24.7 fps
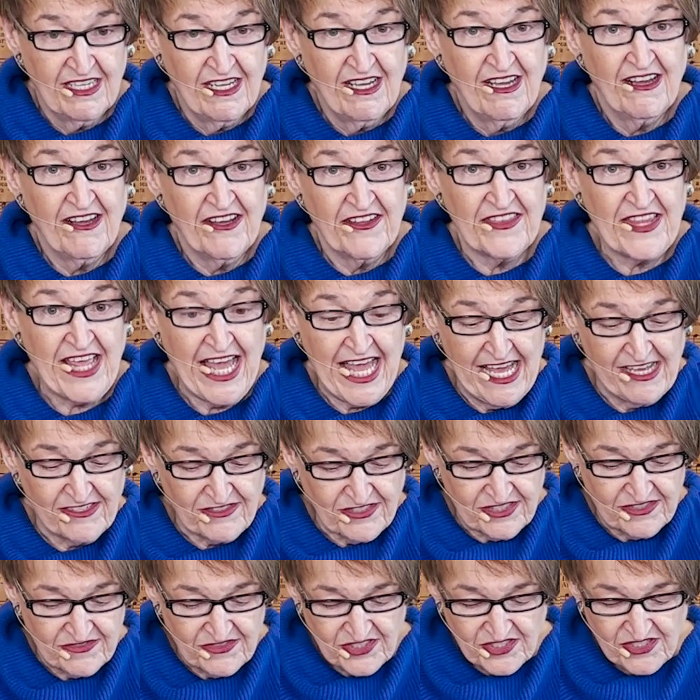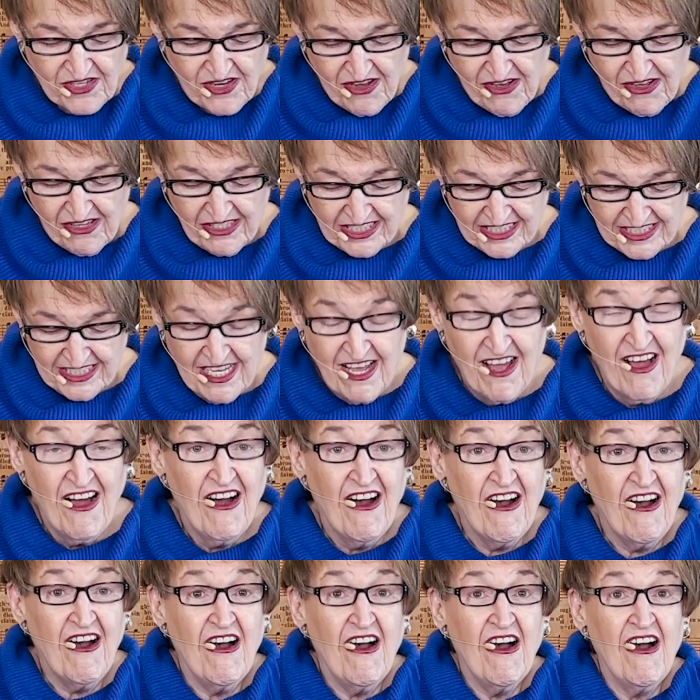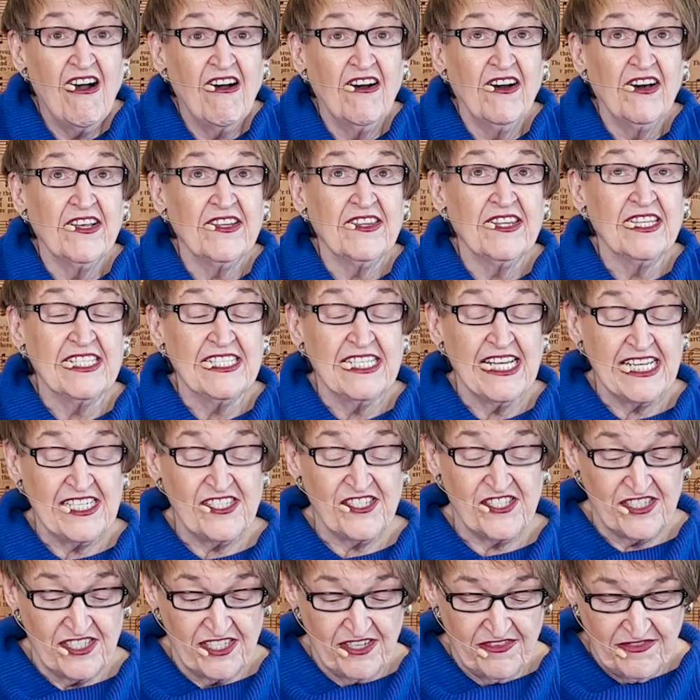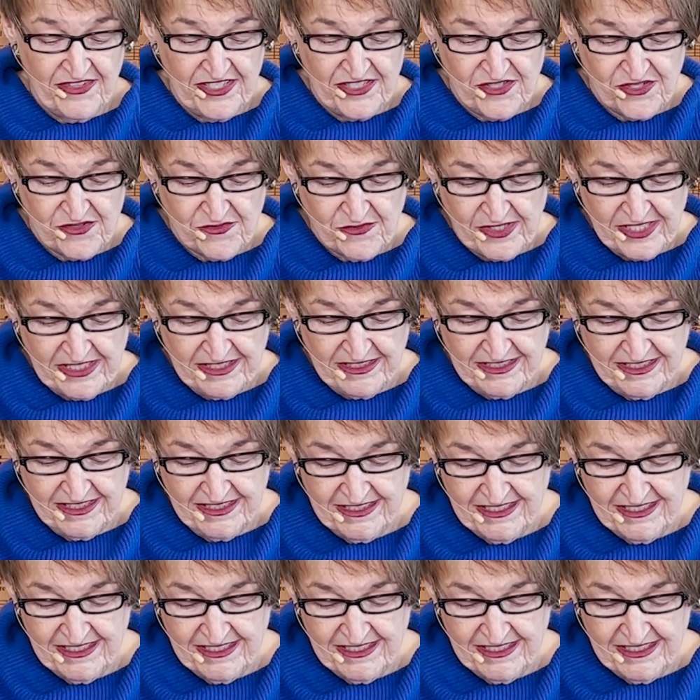on the house of Saul, on the nation of Israel.